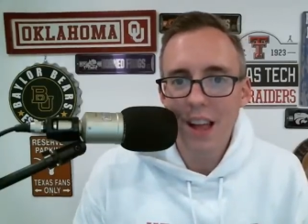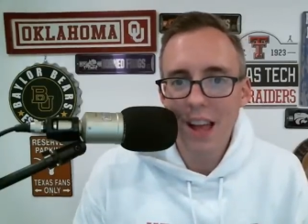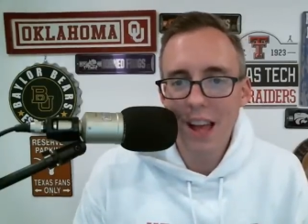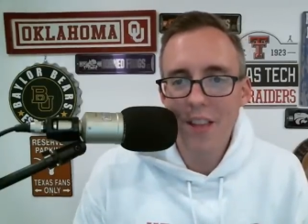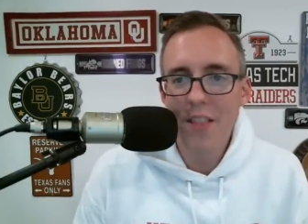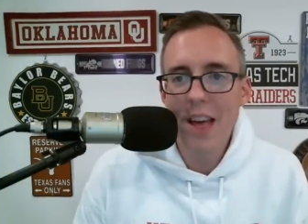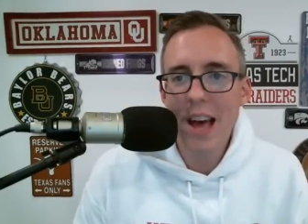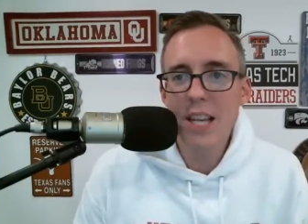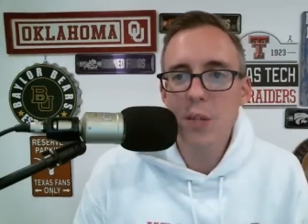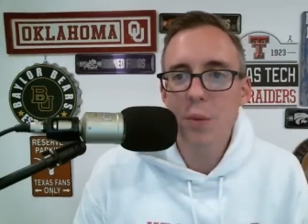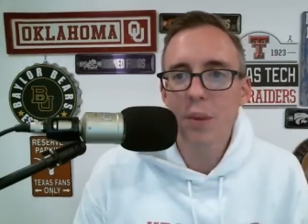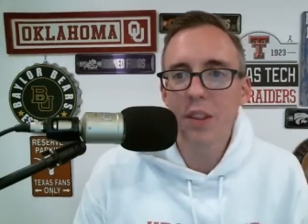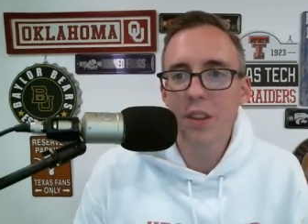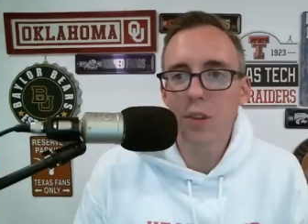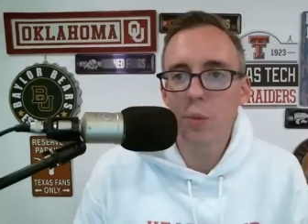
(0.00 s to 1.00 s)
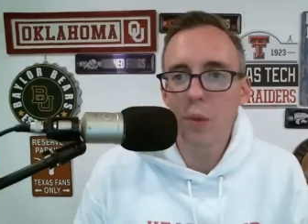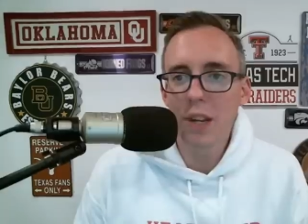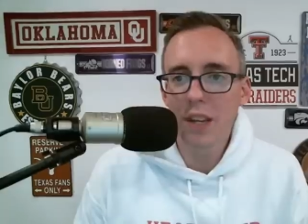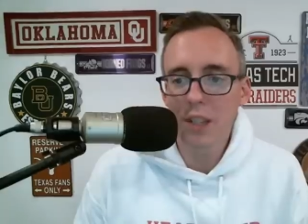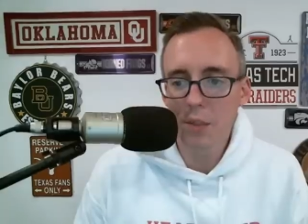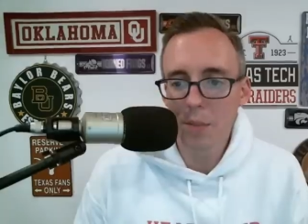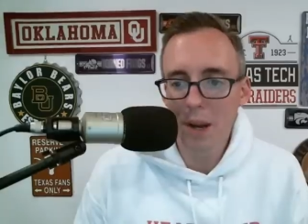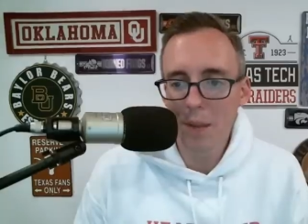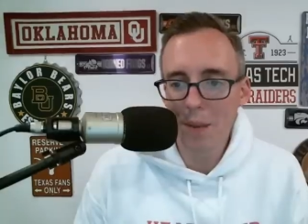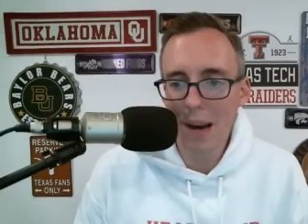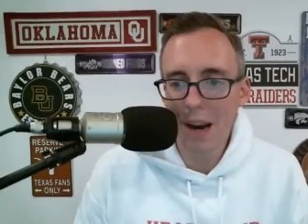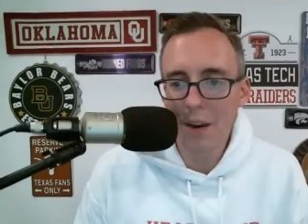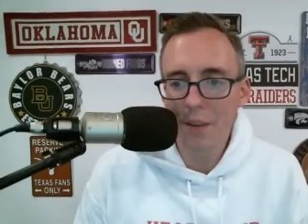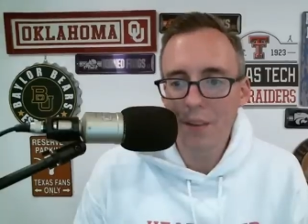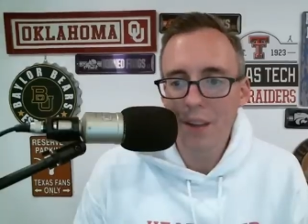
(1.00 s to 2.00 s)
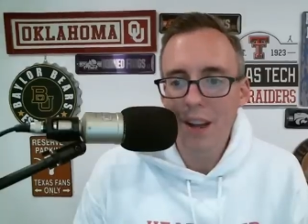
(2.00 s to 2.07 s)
And that's what this week has been about.